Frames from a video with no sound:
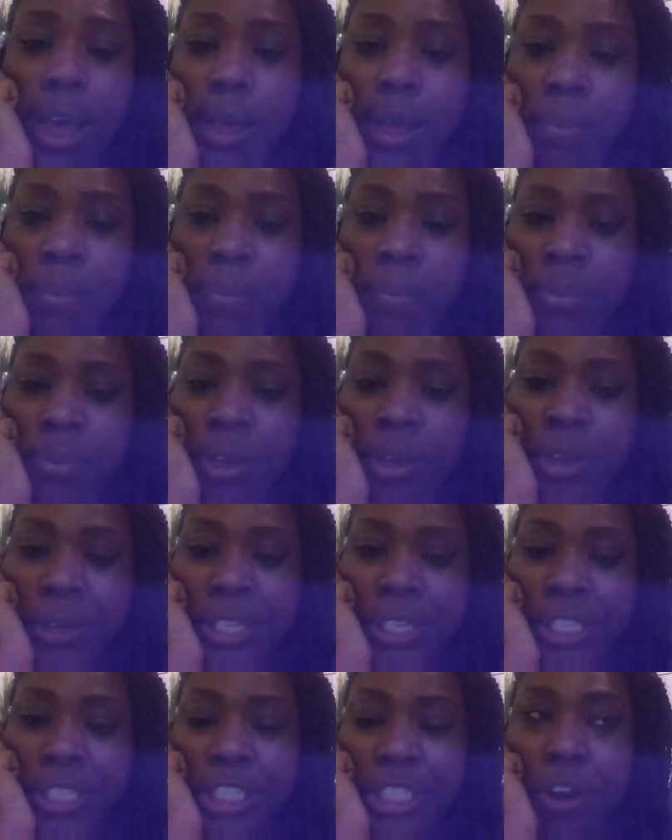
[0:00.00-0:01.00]
your
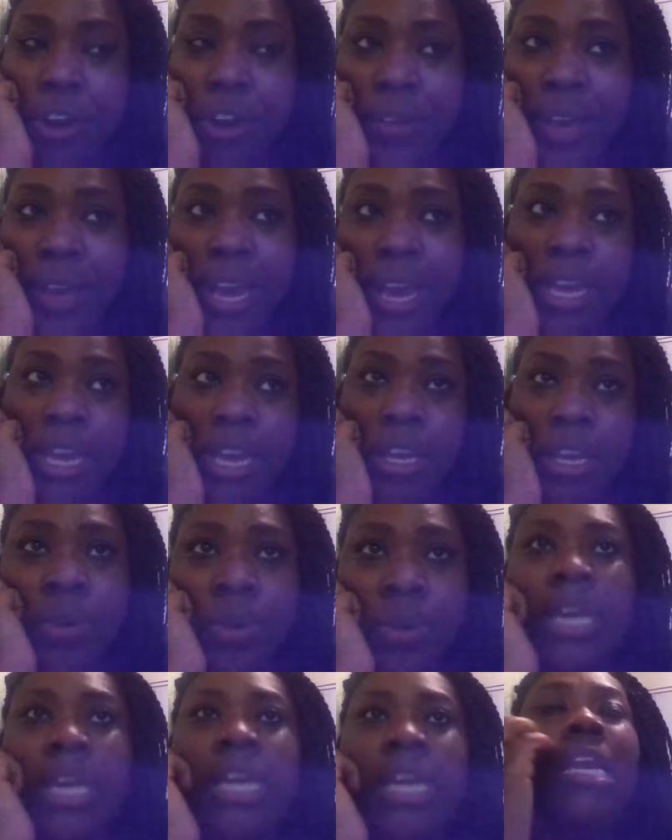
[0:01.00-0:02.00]
survey. You can